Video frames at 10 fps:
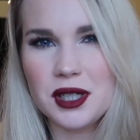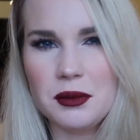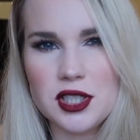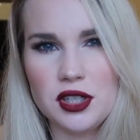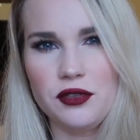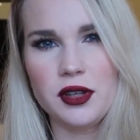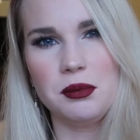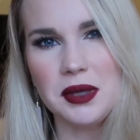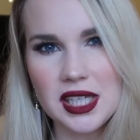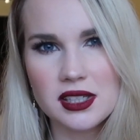pretty much good for
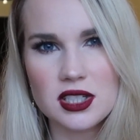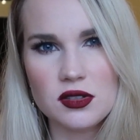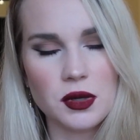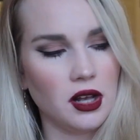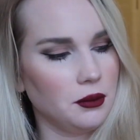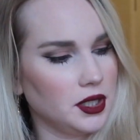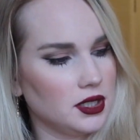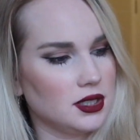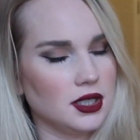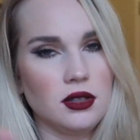the beach as well
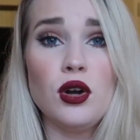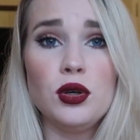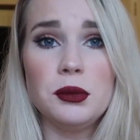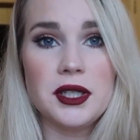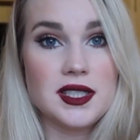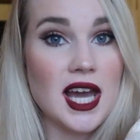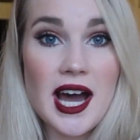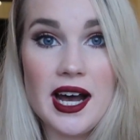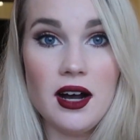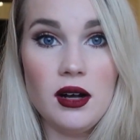because it can hold a big
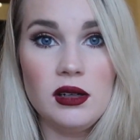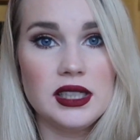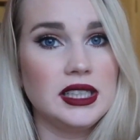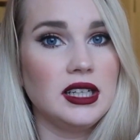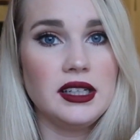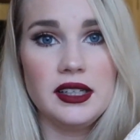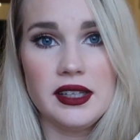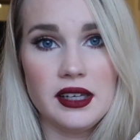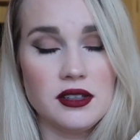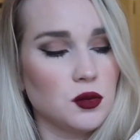towel and
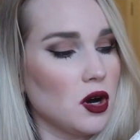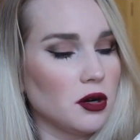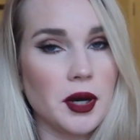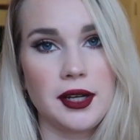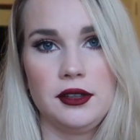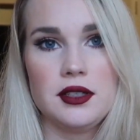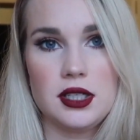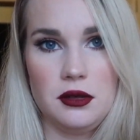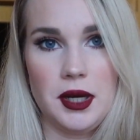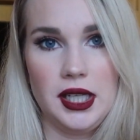anything else, water bottles
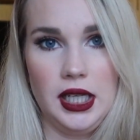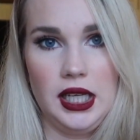that you might